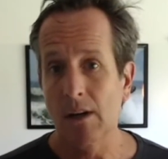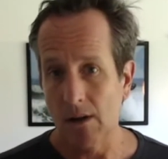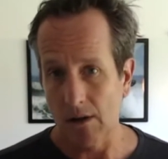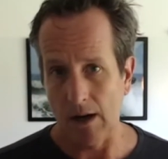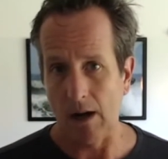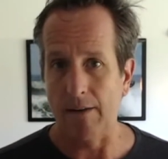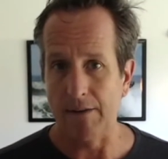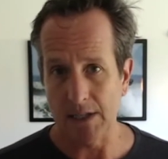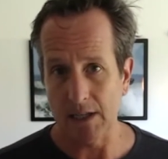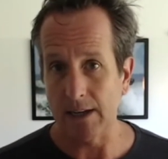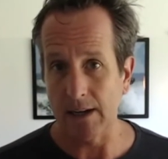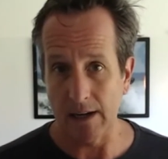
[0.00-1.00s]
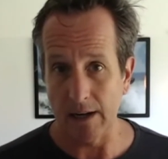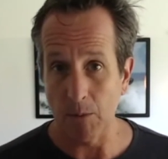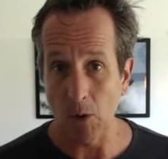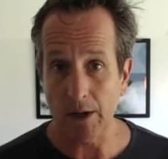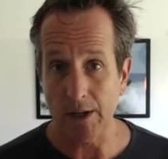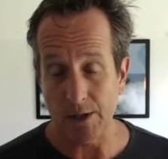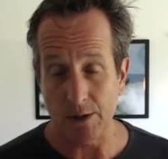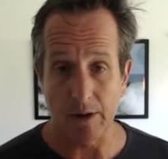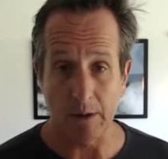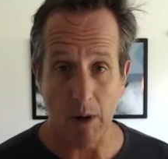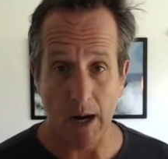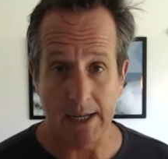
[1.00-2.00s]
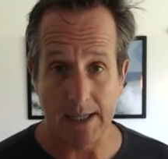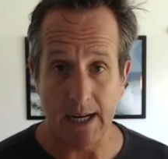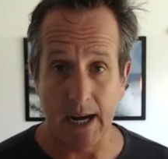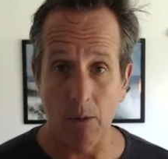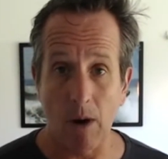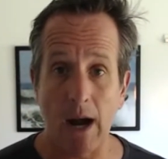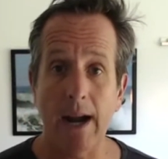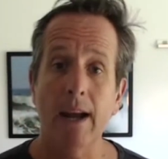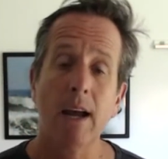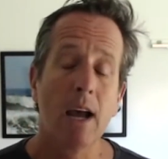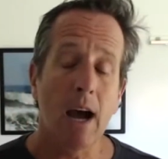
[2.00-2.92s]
Well, obviously not anymore because you're doing BrandDIY.